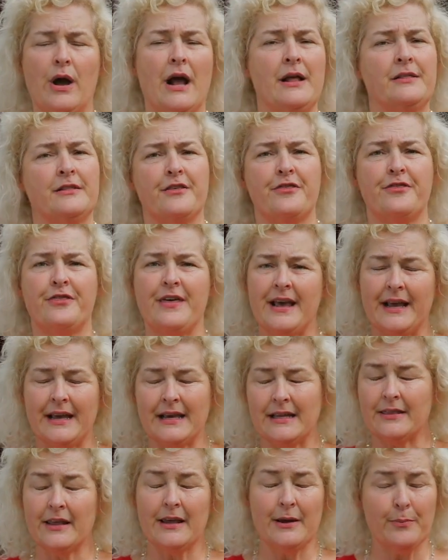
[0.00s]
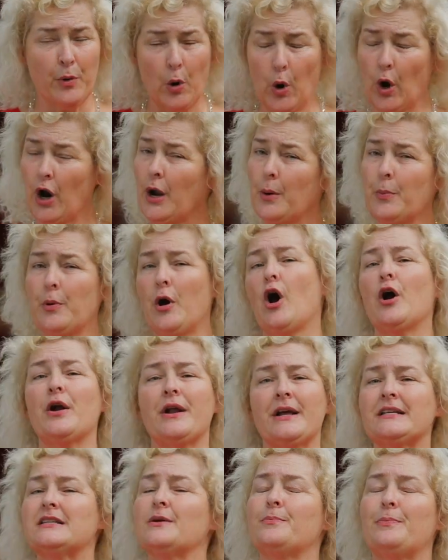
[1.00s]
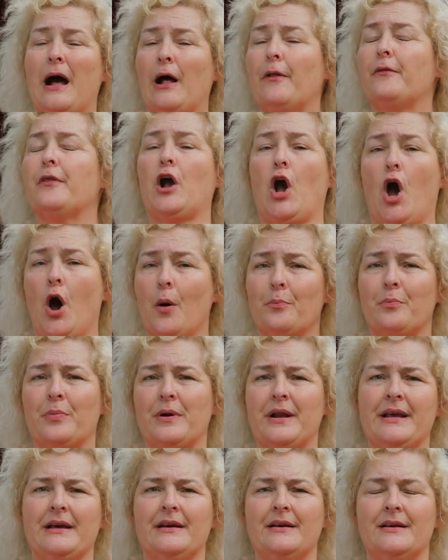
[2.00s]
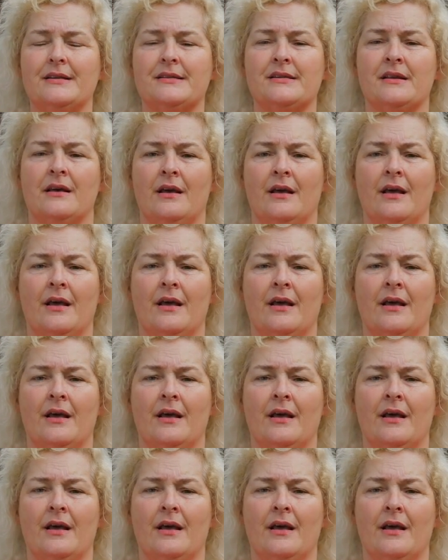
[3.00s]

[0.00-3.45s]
And the important part is about the company is